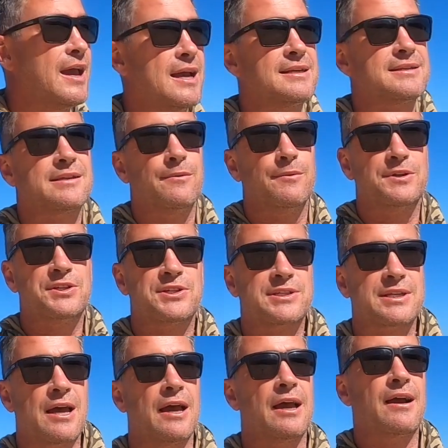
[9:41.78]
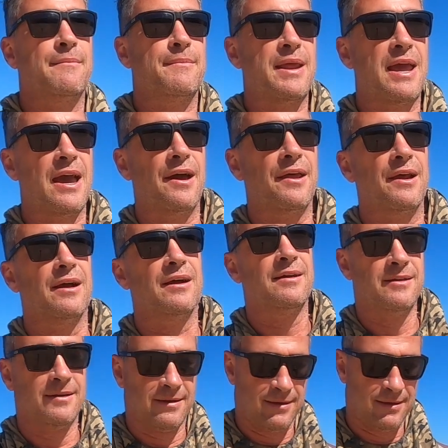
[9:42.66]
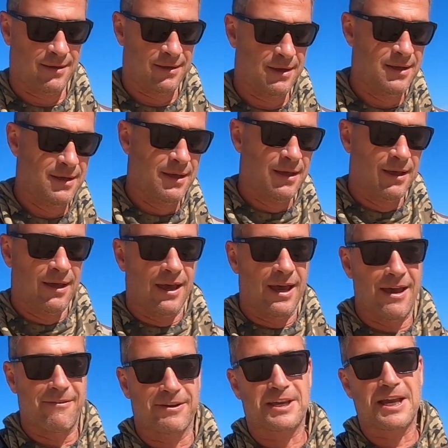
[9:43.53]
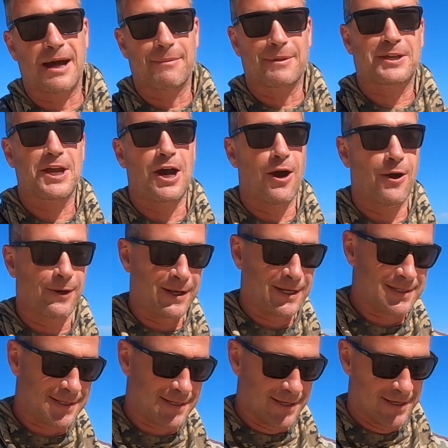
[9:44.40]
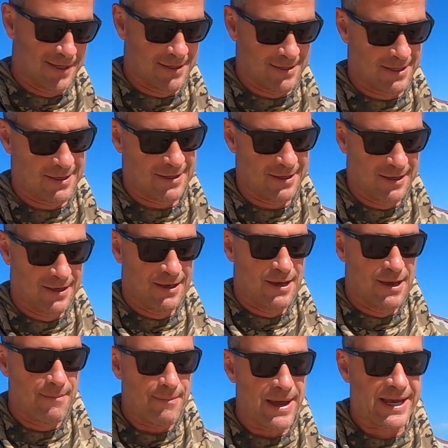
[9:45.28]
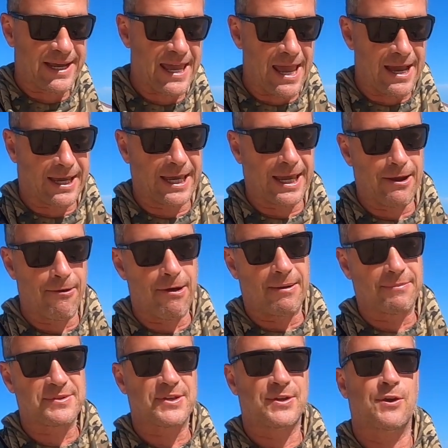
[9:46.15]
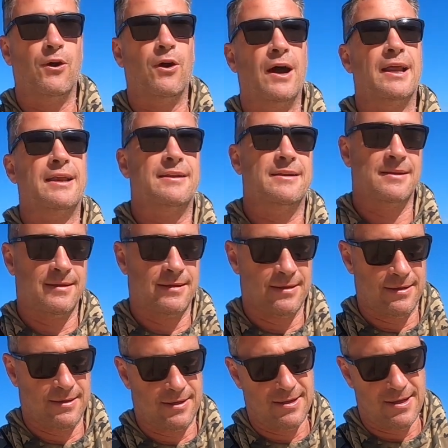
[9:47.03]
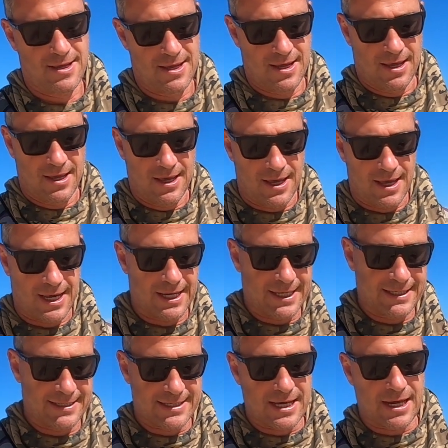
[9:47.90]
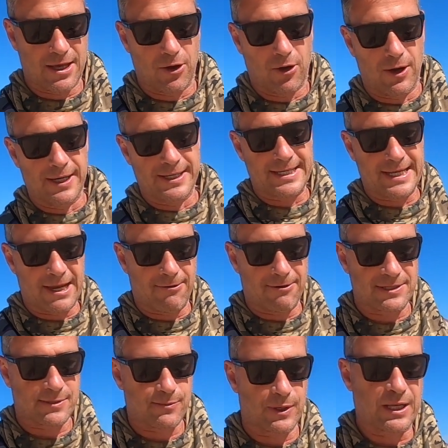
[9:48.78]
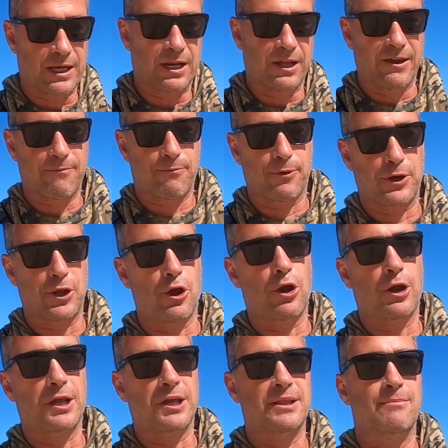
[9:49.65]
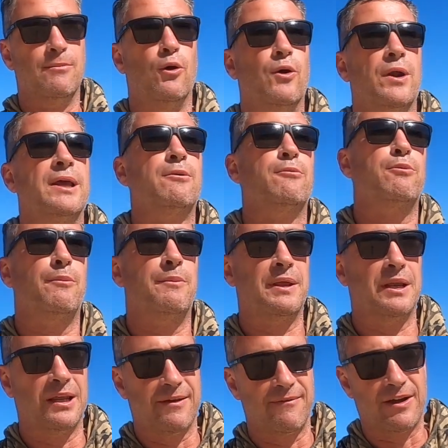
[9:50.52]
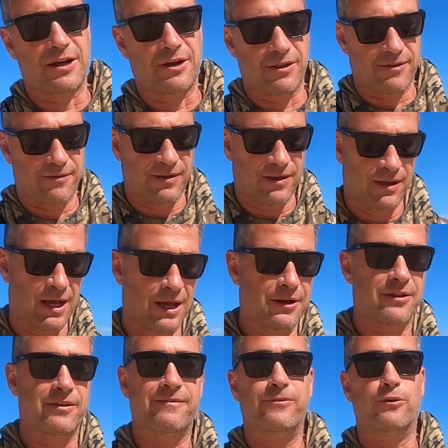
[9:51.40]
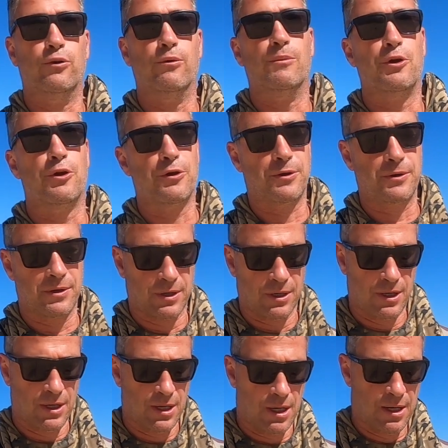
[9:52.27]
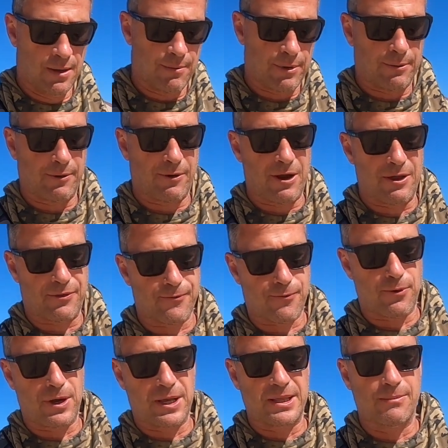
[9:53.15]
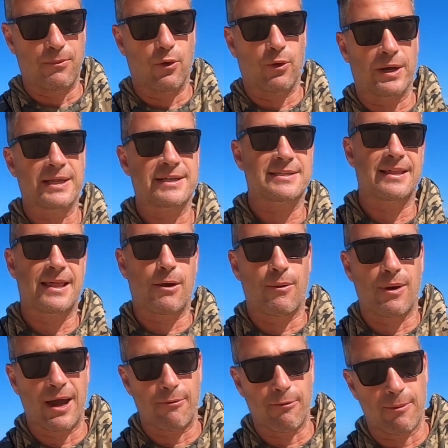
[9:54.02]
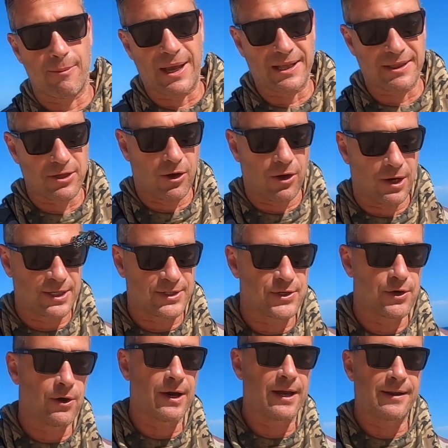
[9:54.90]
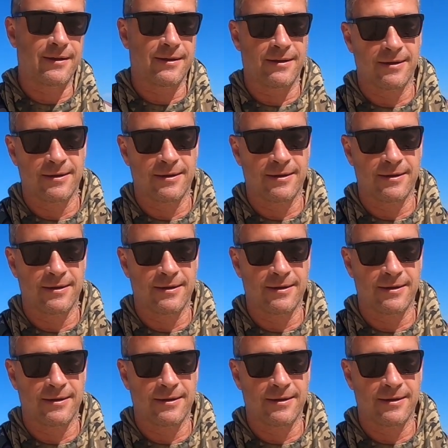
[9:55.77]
so we're just going up now to have a couple of coldies, pack our gear up tonight, and idea is we're going to leave pretty early in the morning. We'll probably leave under the full moon, probably around 3 in the morning, so that way we make the high tide